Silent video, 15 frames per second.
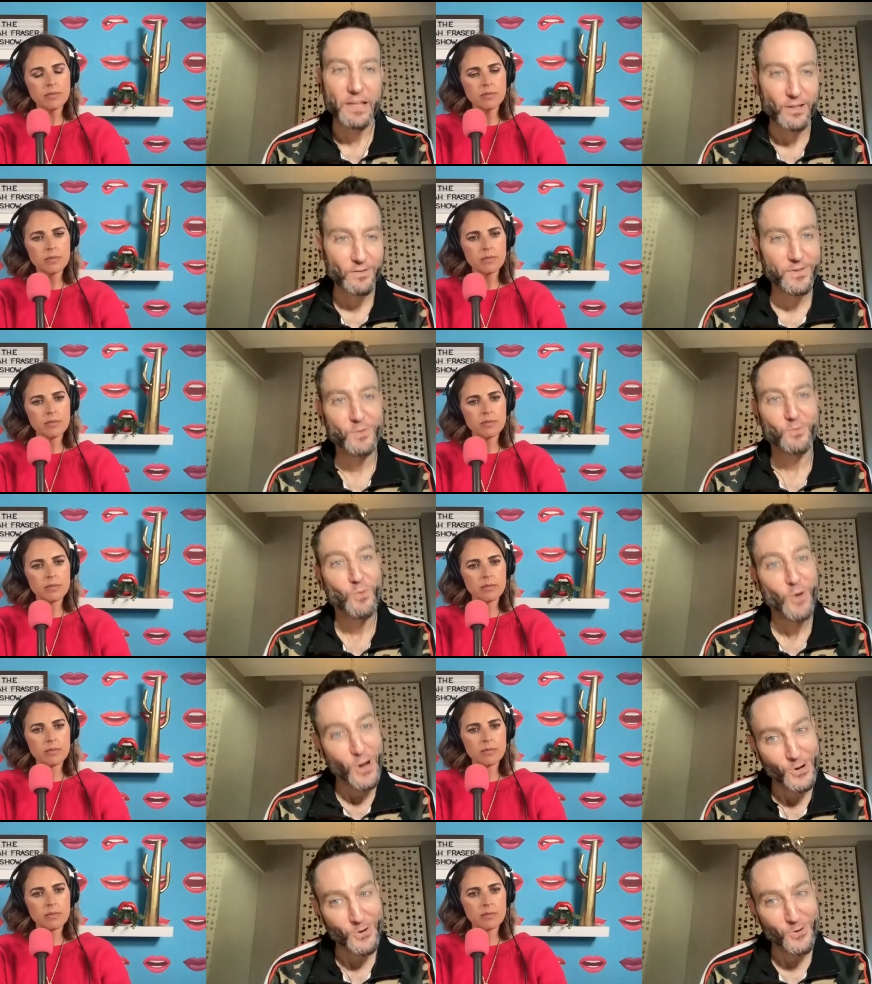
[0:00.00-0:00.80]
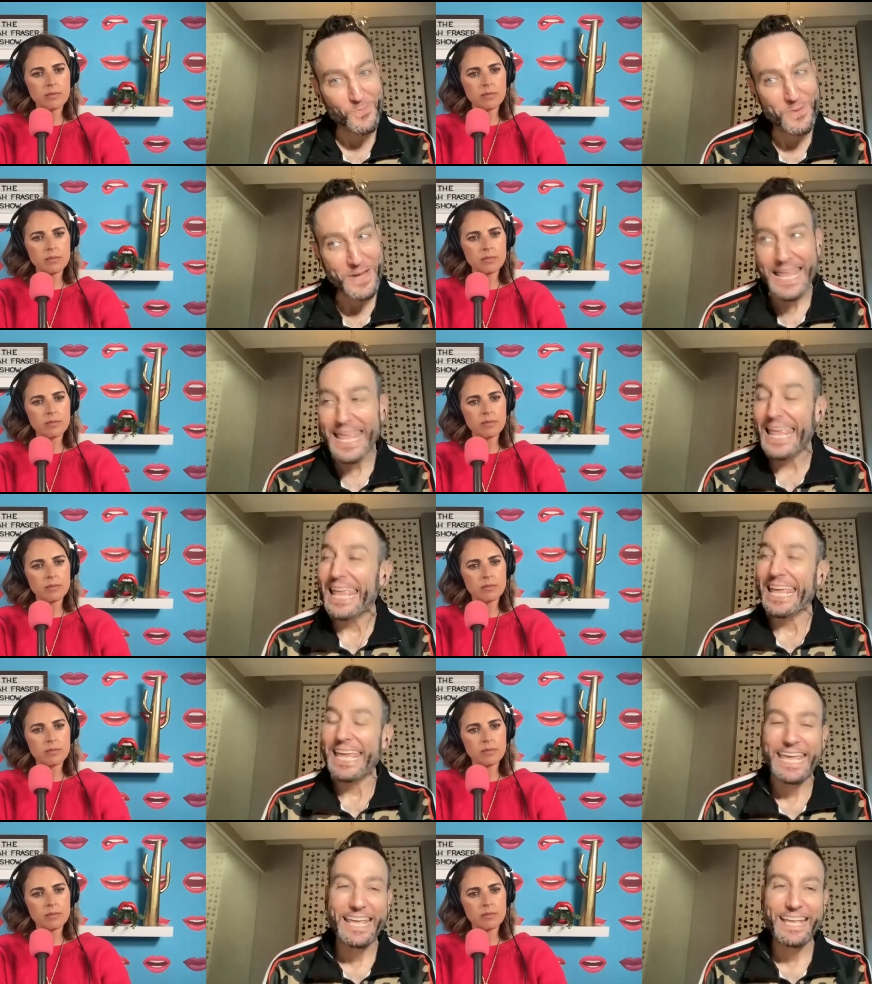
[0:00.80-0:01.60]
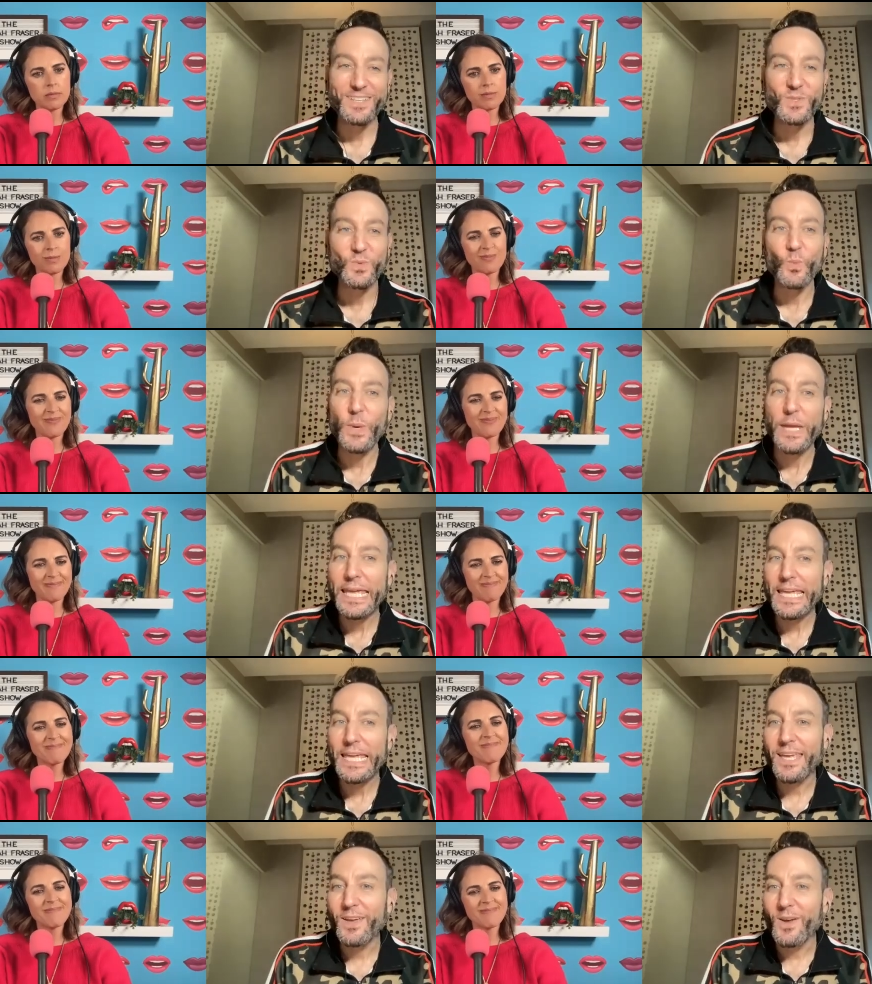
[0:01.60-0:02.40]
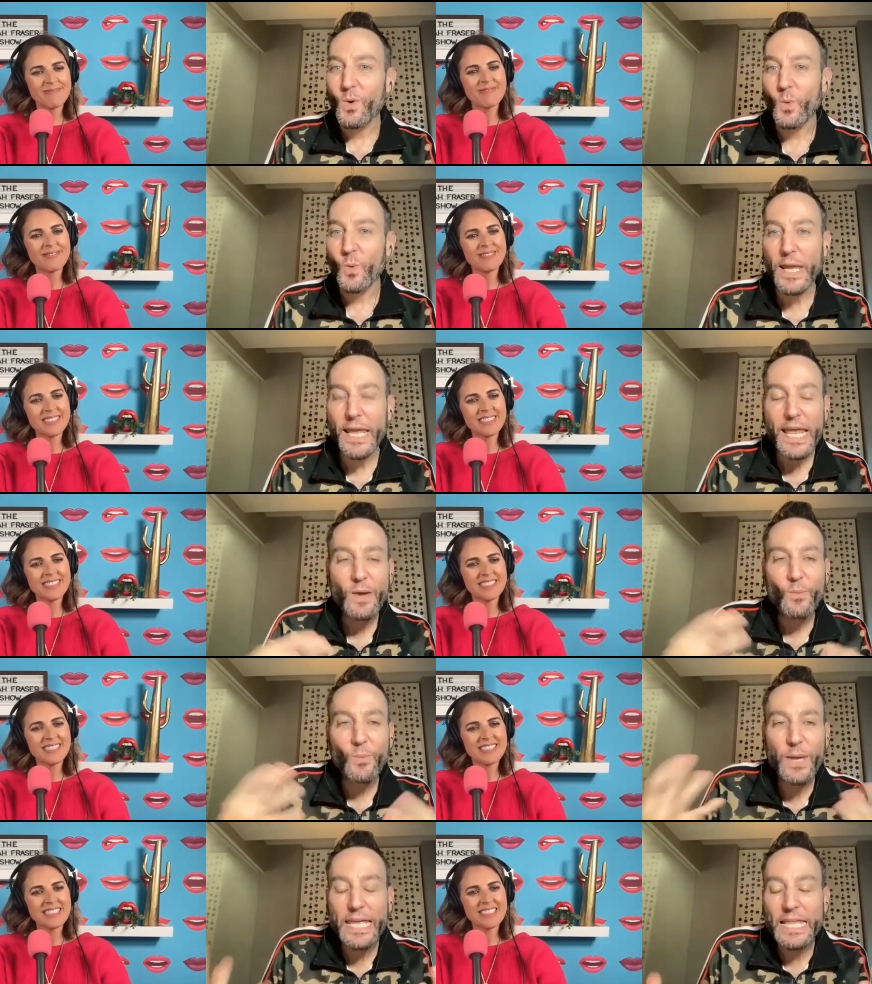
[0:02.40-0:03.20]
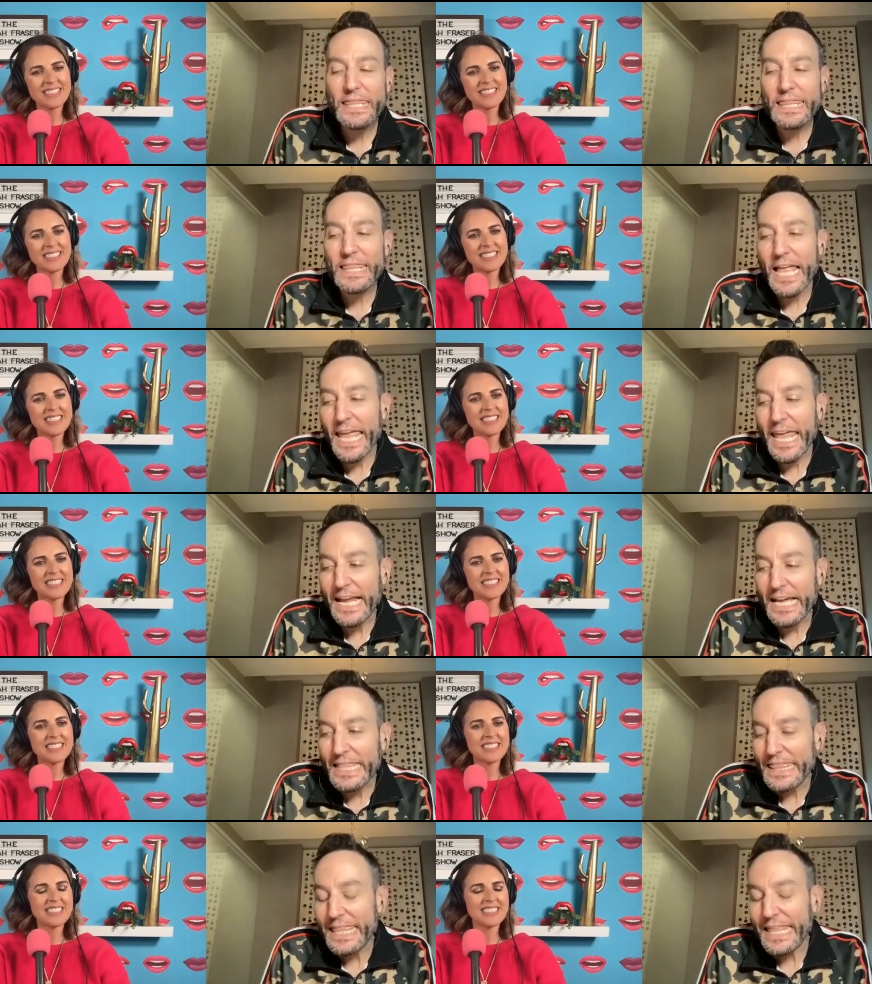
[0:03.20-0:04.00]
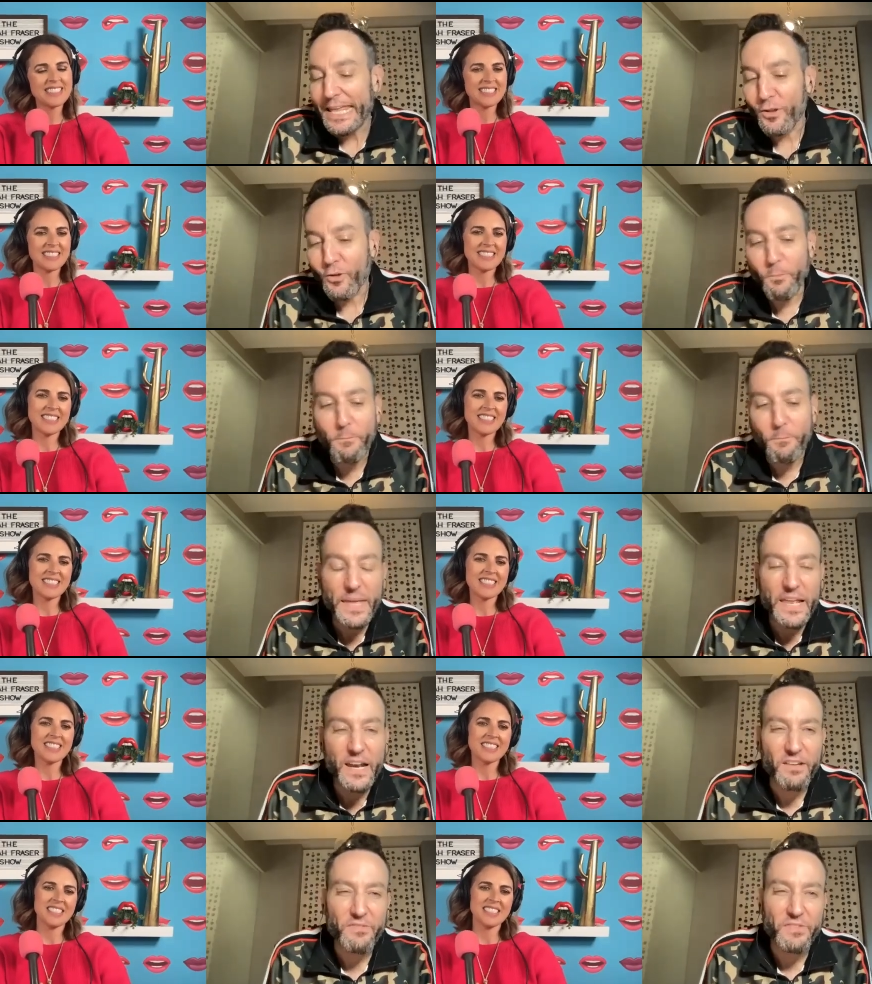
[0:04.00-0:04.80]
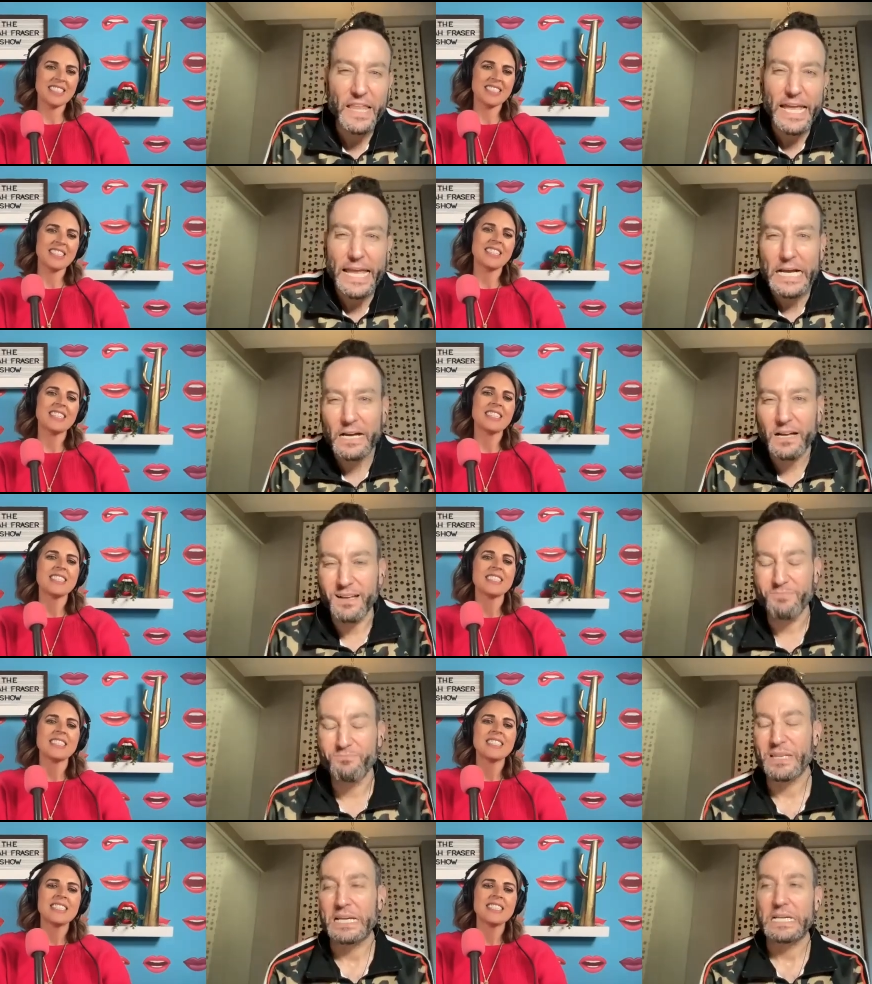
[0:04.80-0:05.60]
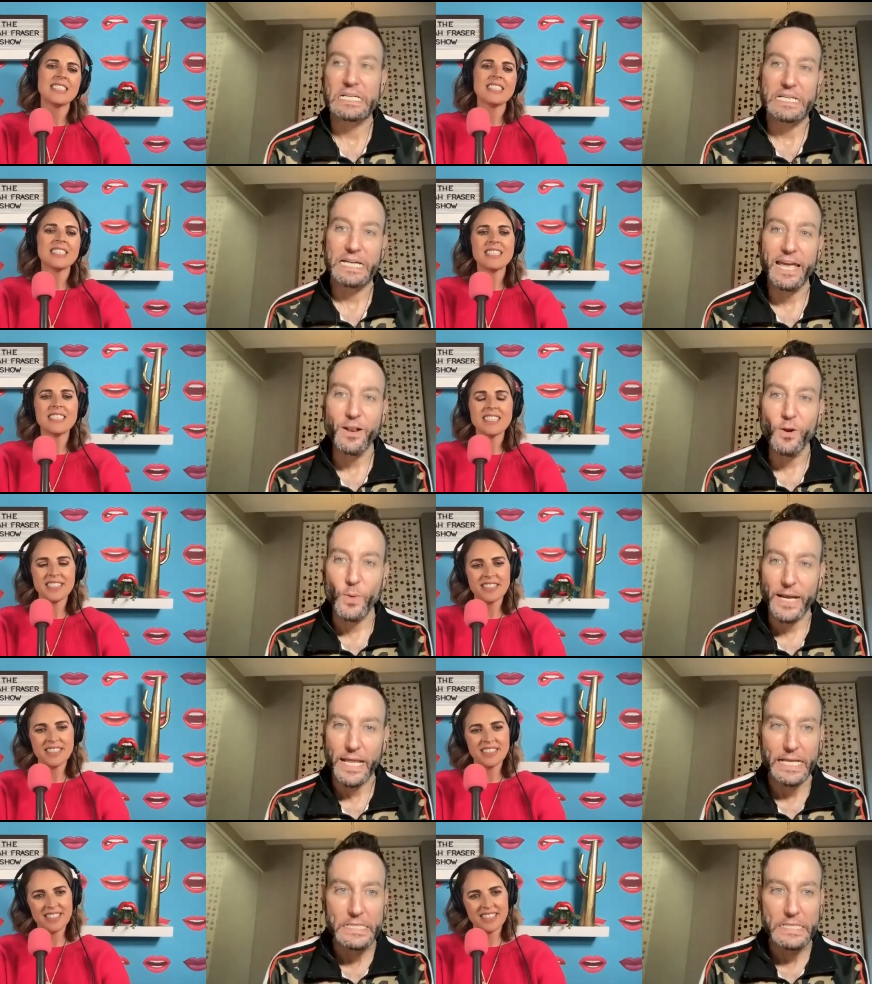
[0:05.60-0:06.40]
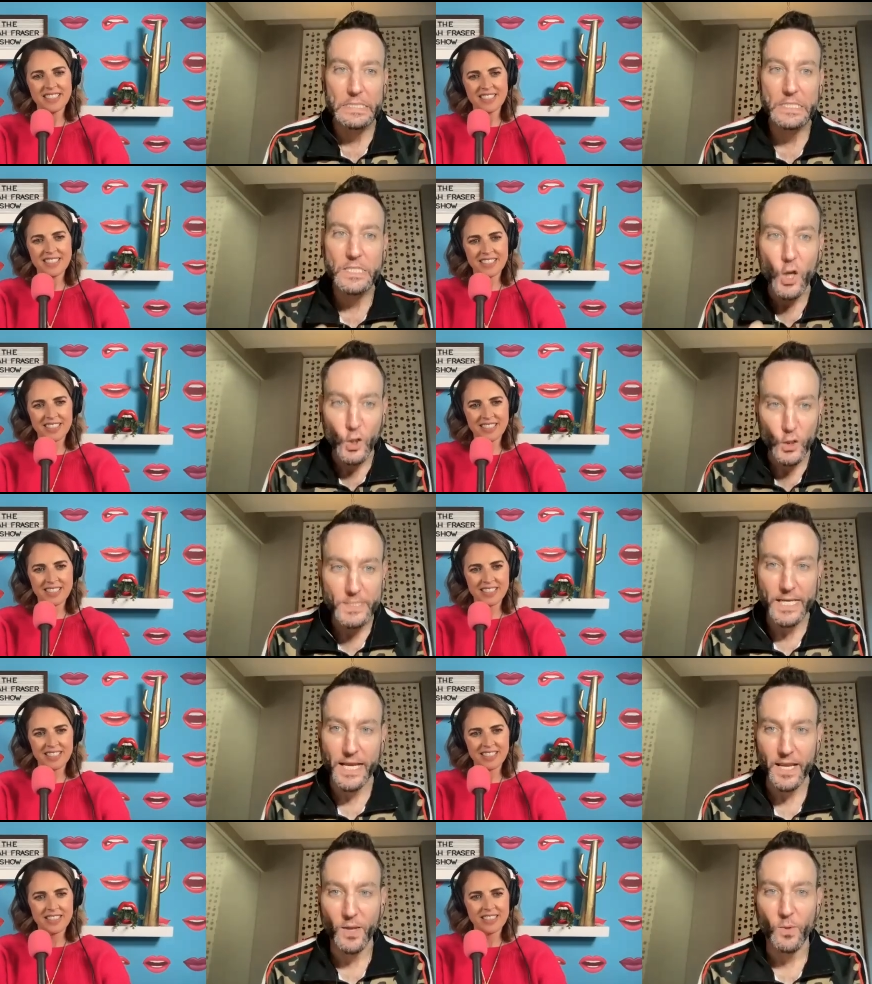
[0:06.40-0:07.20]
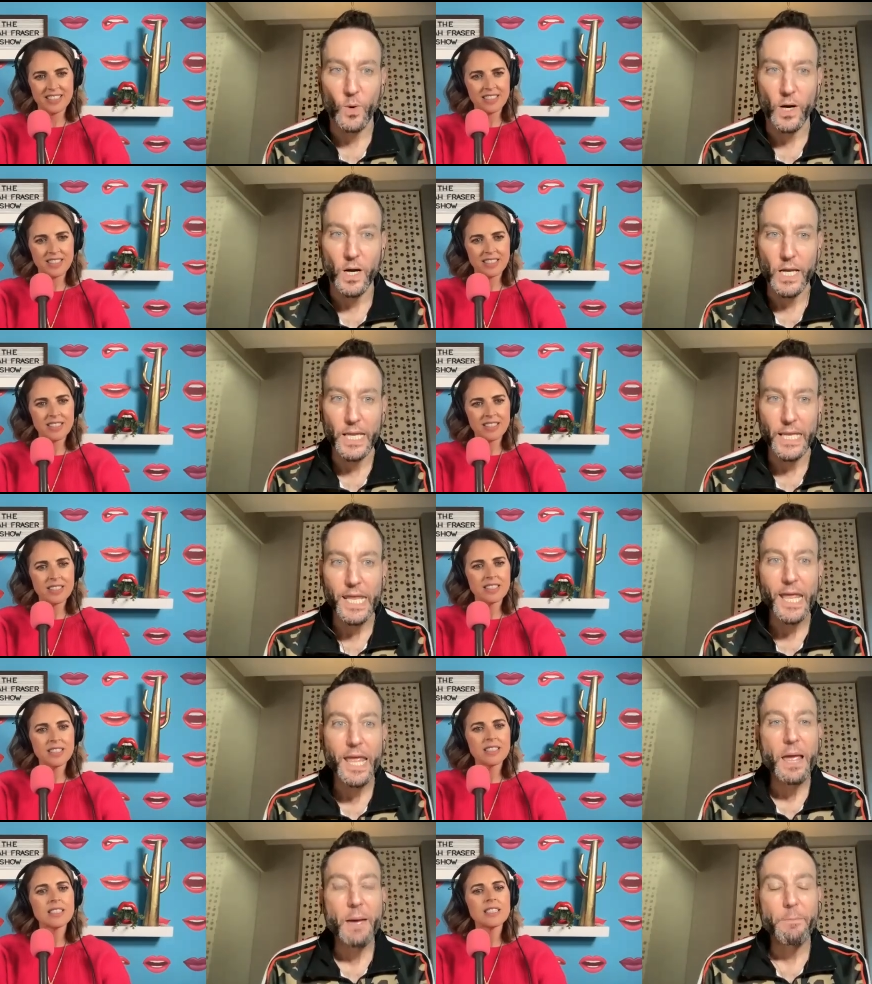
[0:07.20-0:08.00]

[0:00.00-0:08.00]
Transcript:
Speaker 1: the velvet rope is we we we like a little bit of like a I don't want to insult anyone,